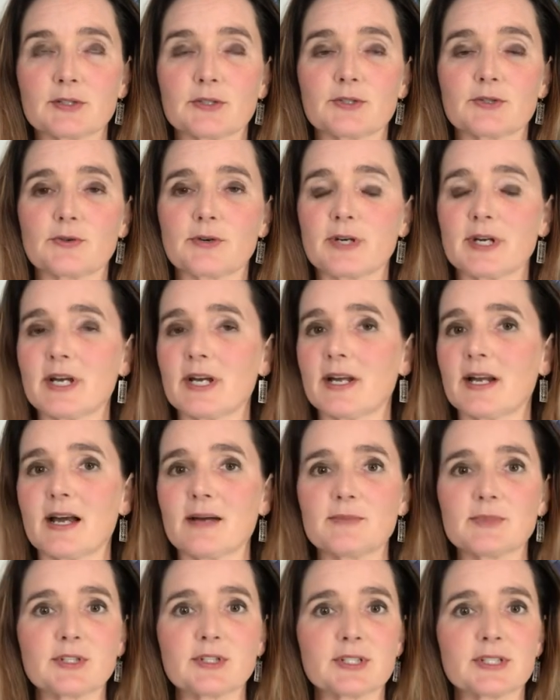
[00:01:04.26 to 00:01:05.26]
story, and
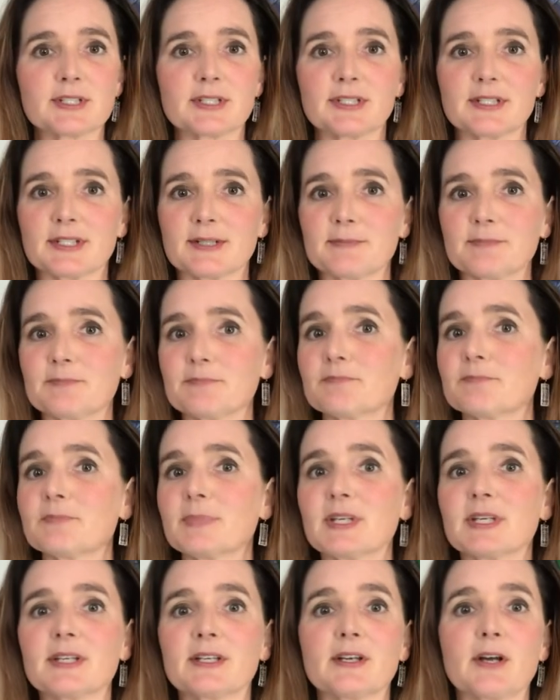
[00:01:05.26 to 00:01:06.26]
I'm just gonna
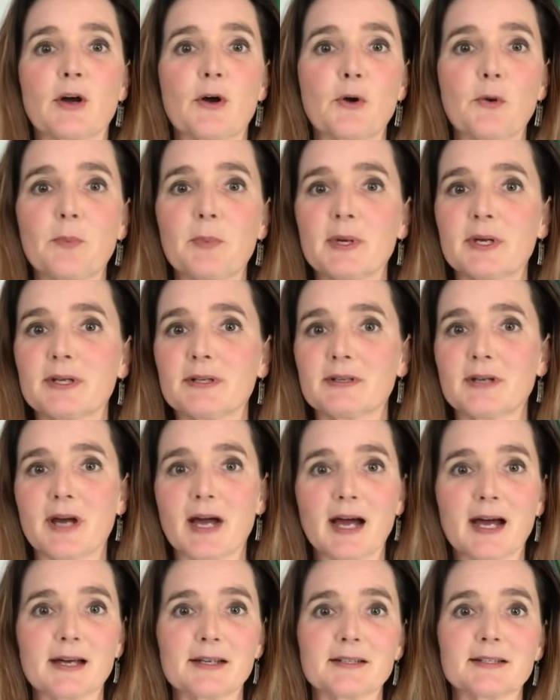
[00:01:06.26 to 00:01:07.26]
be open,
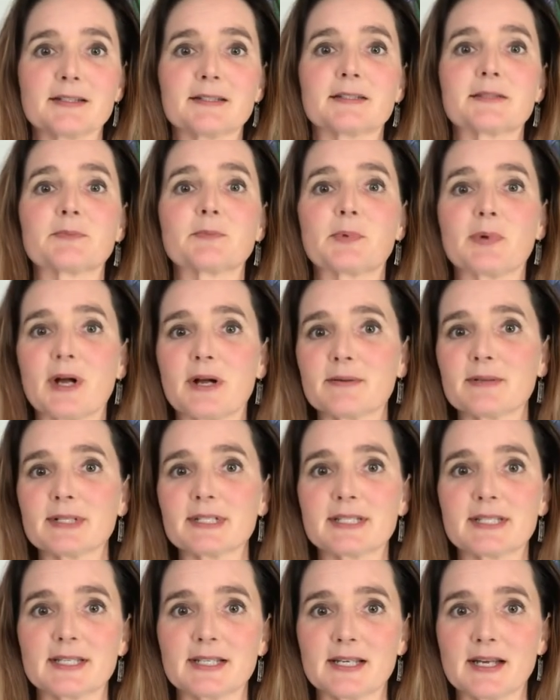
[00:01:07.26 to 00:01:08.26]
honest, probably
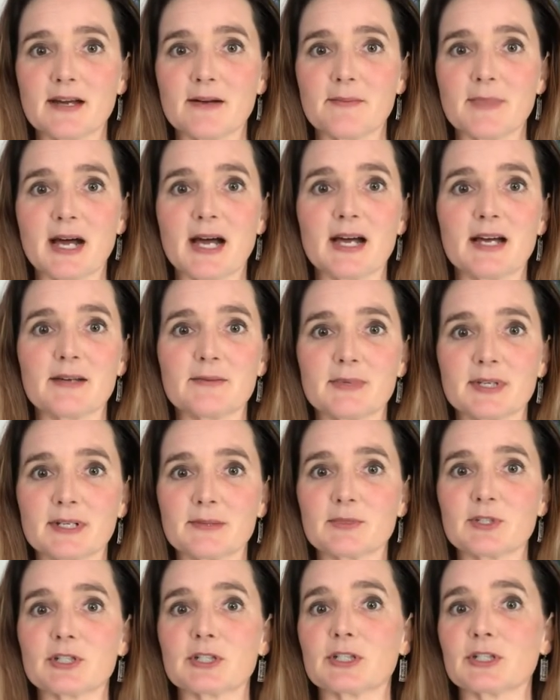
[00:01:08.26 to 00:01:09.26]
T M I, but
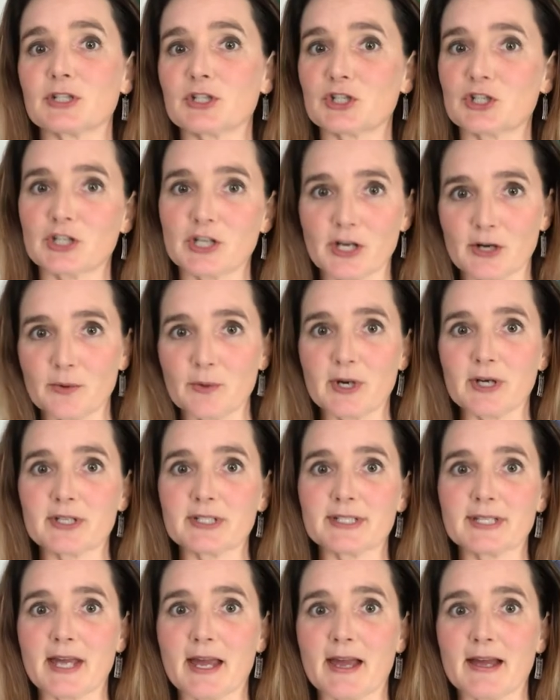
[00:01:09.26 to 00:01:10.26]
I'm just gonna share where
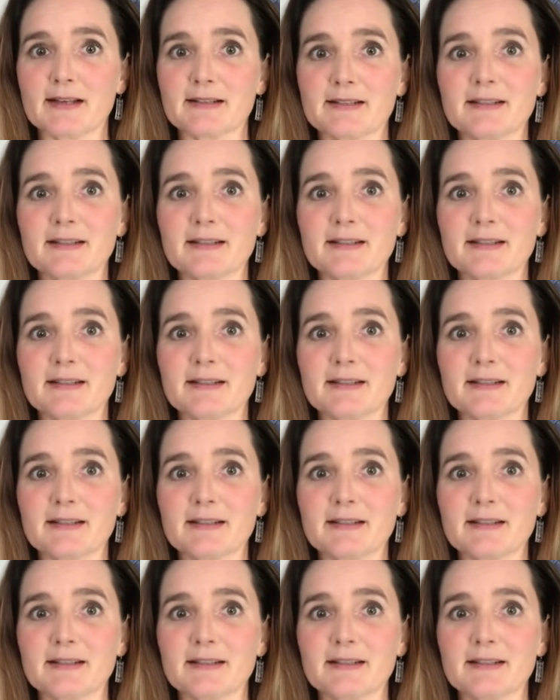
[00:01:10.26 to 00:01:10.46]
it's at.